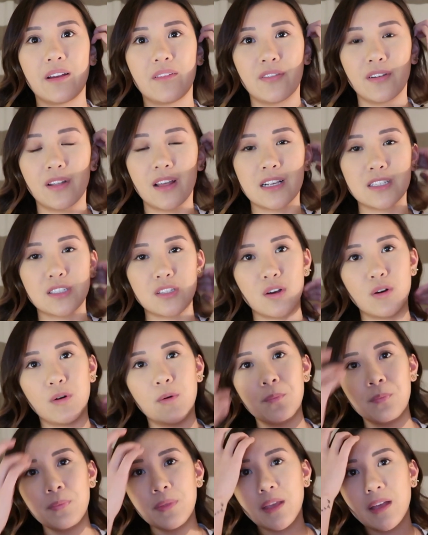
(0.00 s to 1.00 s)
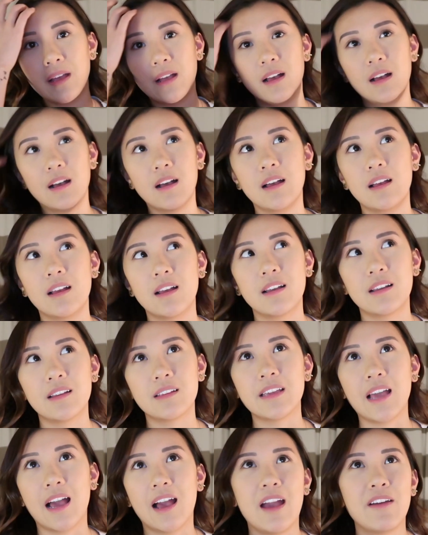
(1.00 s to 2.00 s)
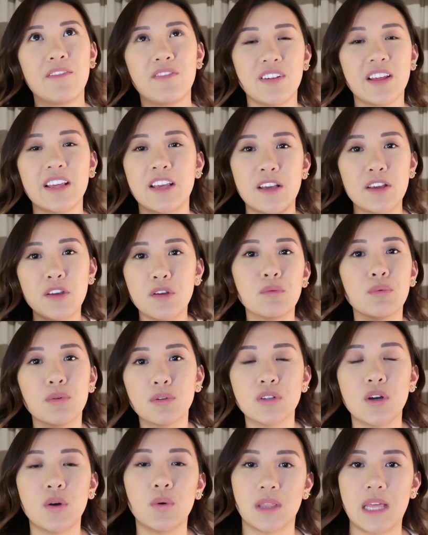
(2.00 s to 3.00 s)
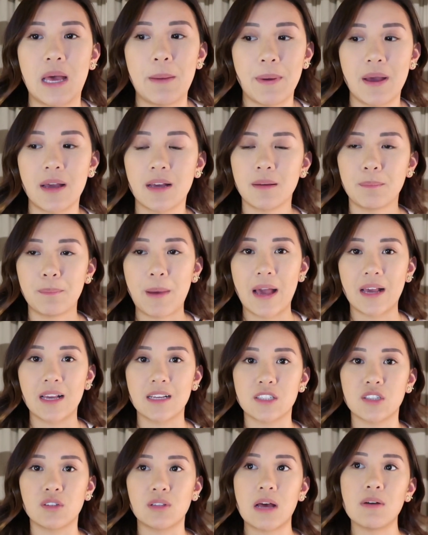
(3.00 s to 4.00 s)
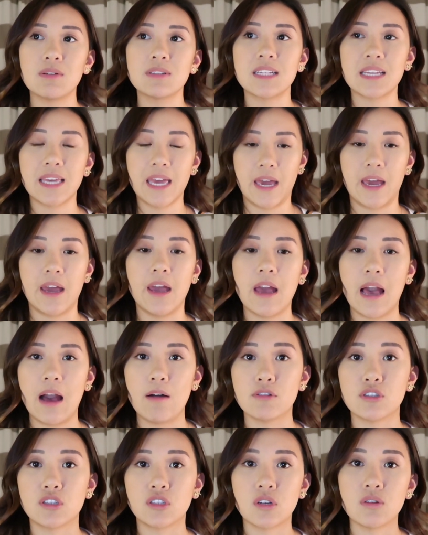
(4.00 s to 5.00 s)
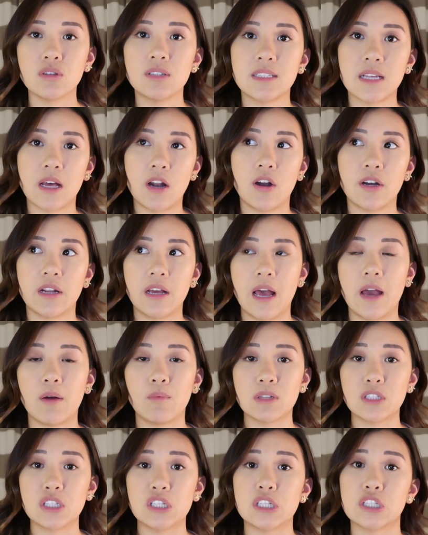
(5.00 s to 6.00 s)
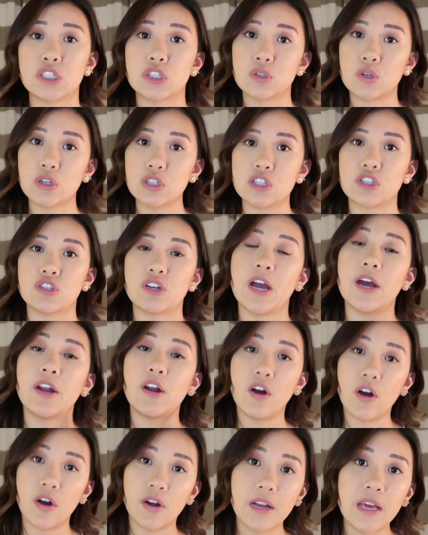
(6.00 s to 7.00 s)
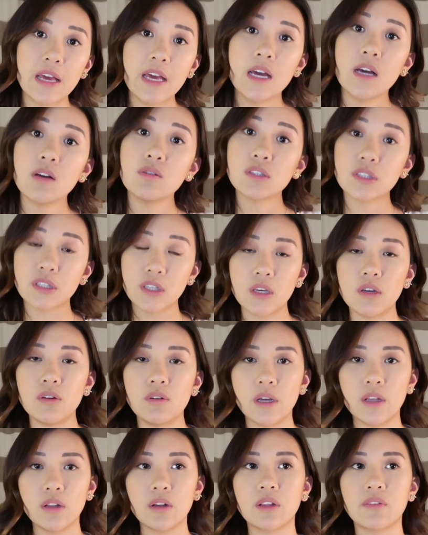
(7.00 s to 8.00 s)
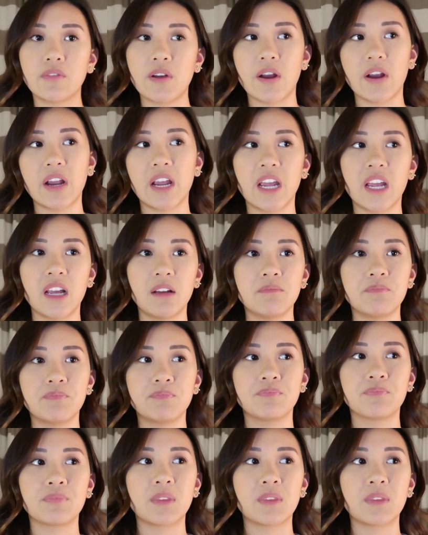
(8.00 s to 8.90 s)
I feel like. So yeah, I feel like you will know what that bag is. So that was the Kate. I was so set on it. I went to the store to try it on. It was cute. It looked very